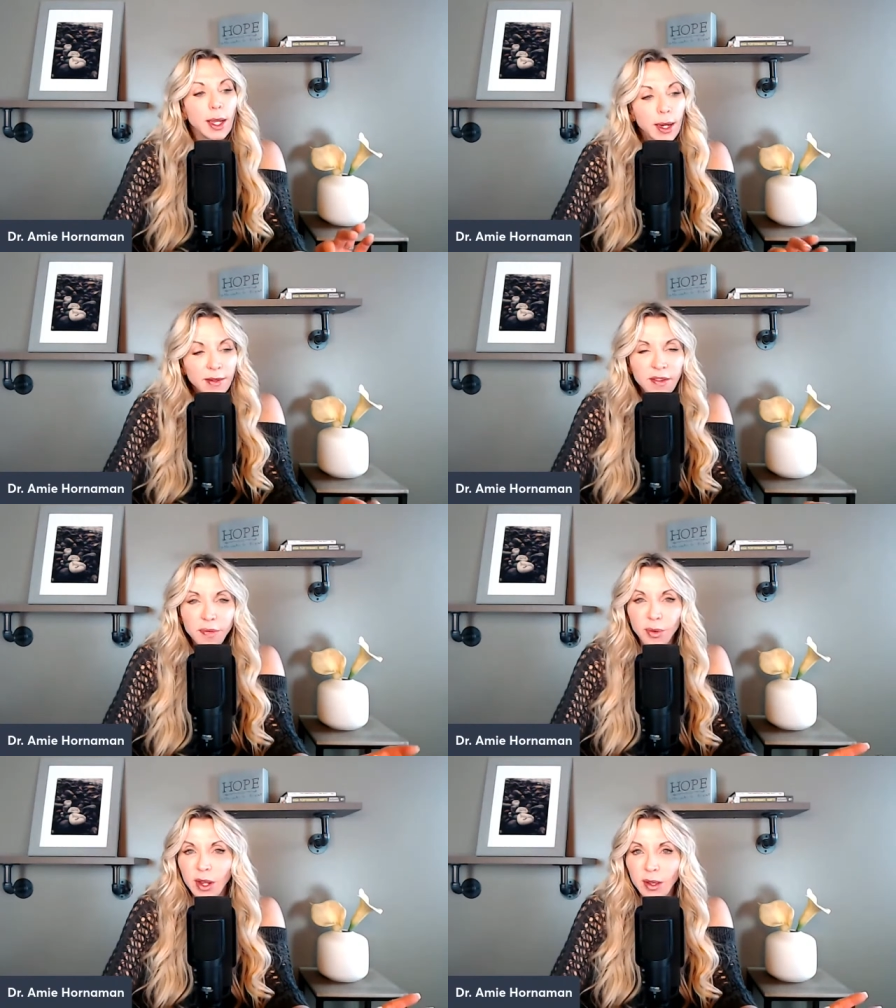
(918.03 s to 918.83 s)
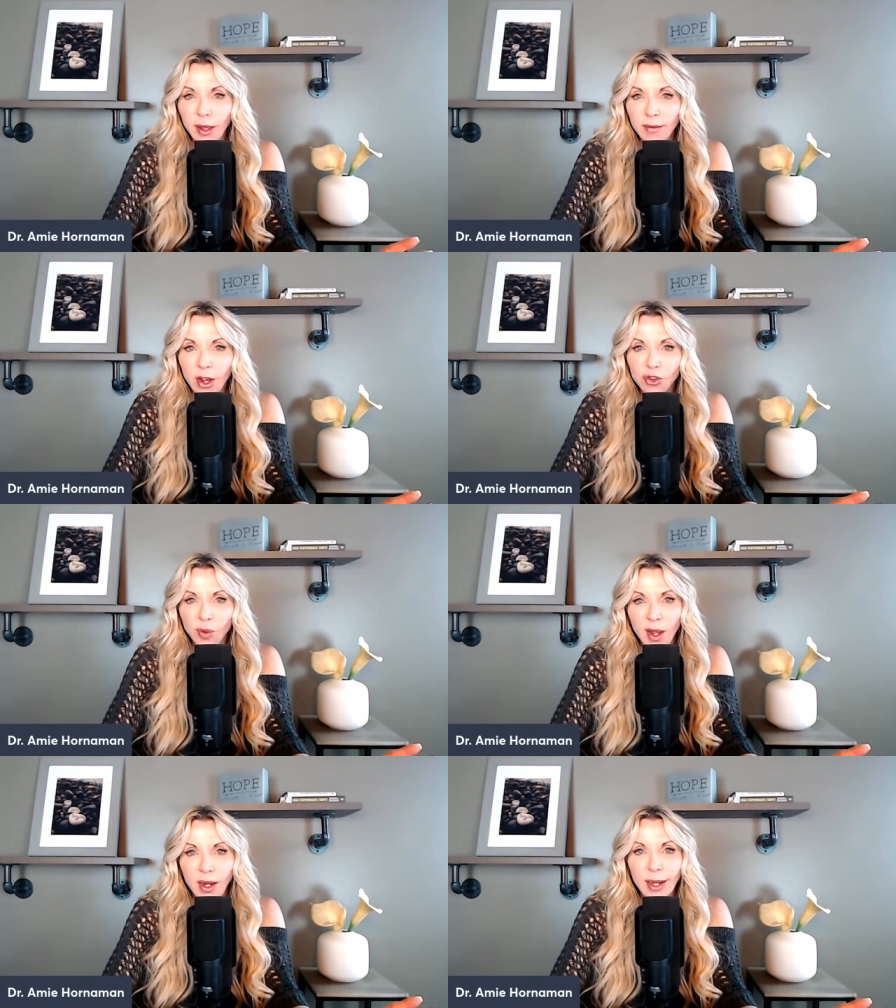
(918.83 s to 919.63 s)
It has a sprinkling of
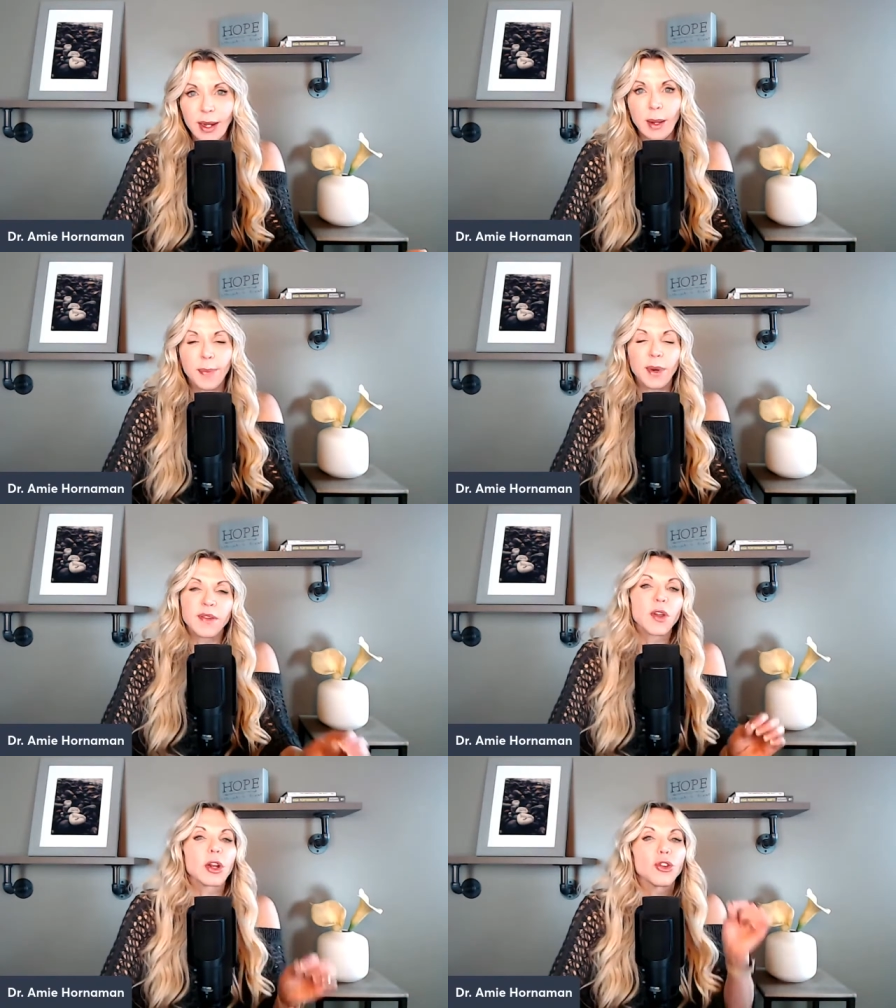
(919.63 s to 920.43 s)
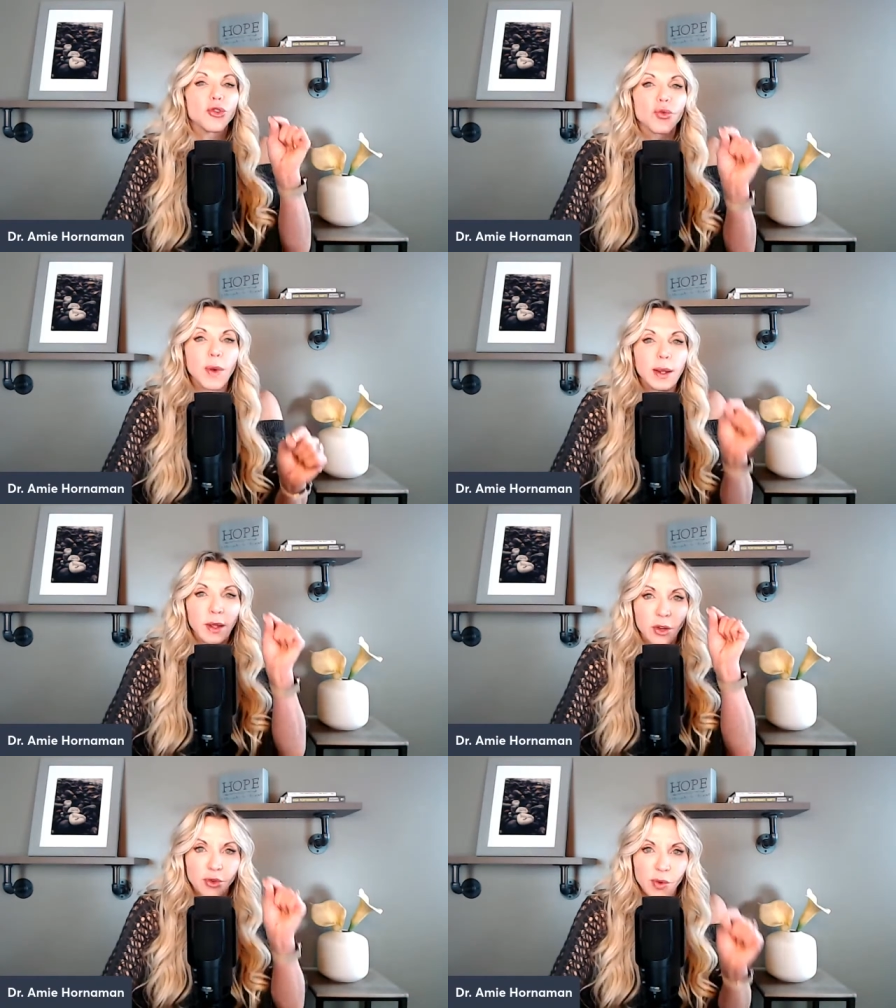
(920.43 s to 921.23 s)
ashwagandha in it, but it's not a
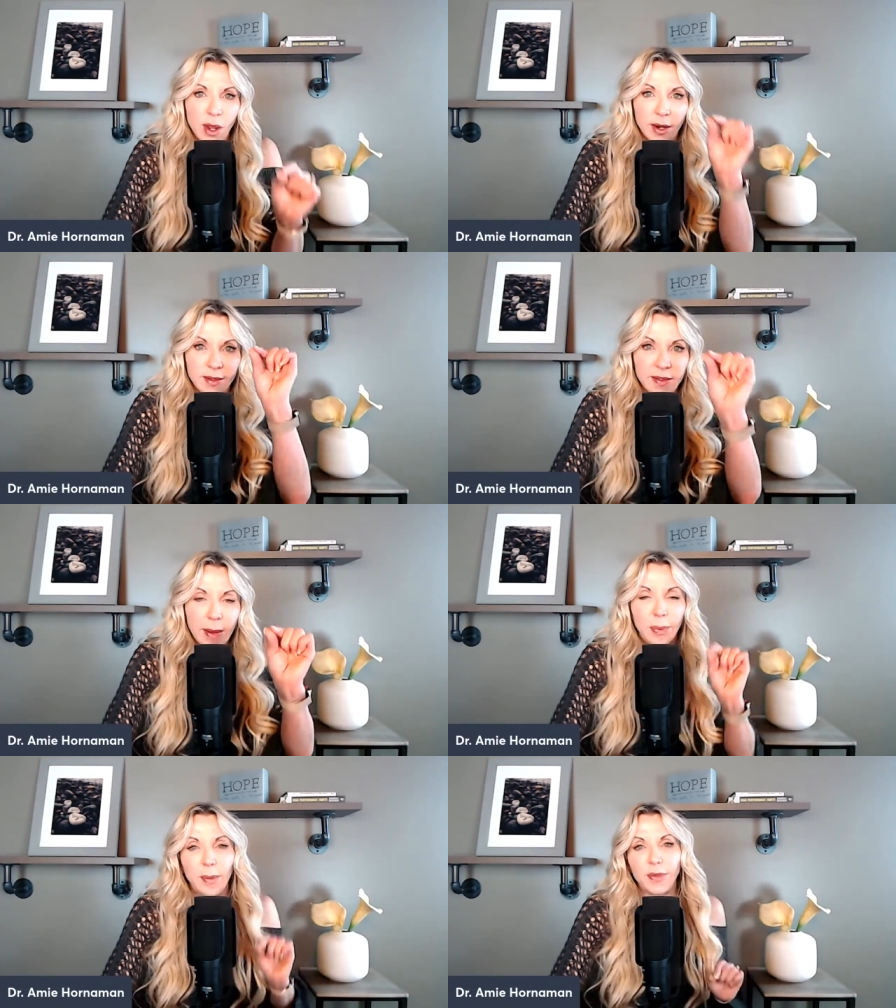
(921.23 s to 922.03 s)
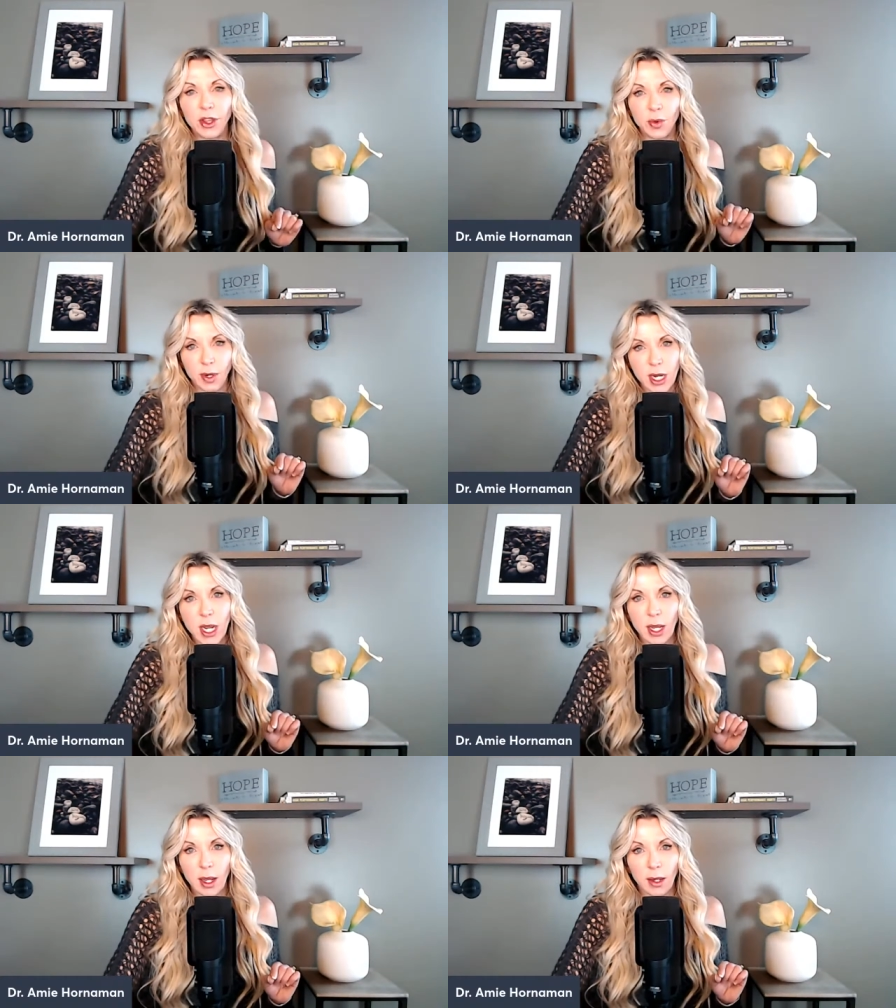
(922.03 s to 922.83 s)
direct ashwagandha supplement that you are
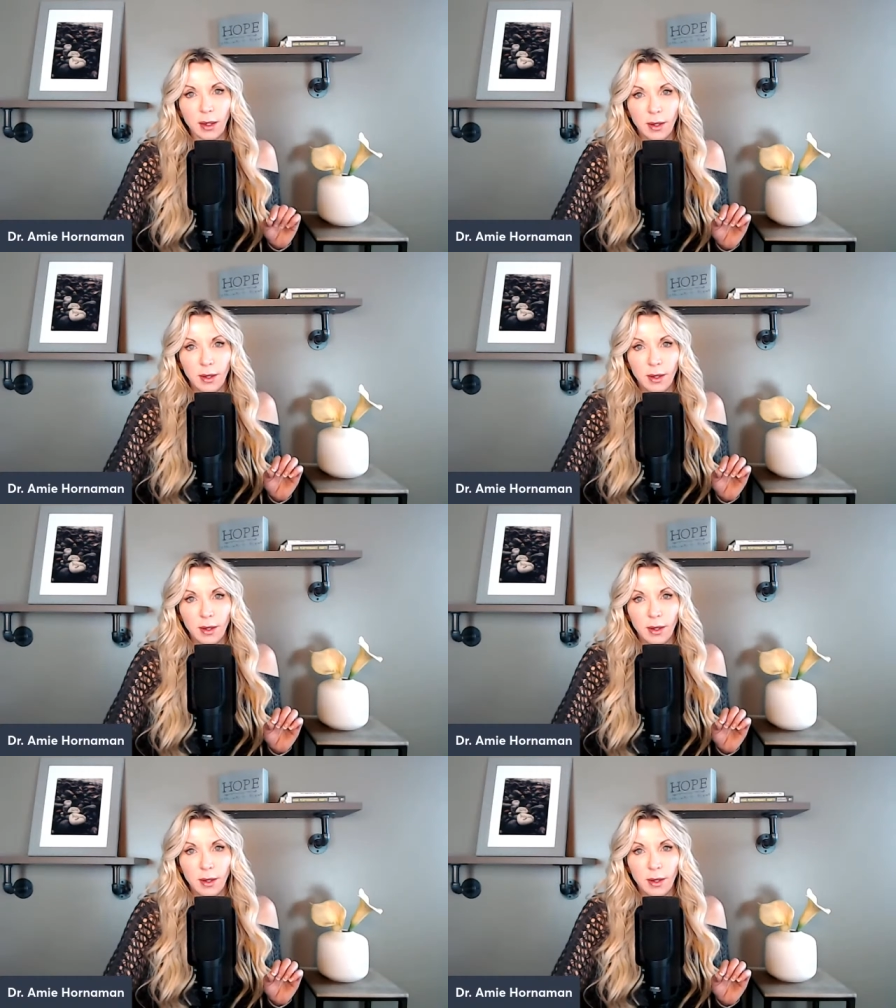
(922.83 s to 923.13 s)
taking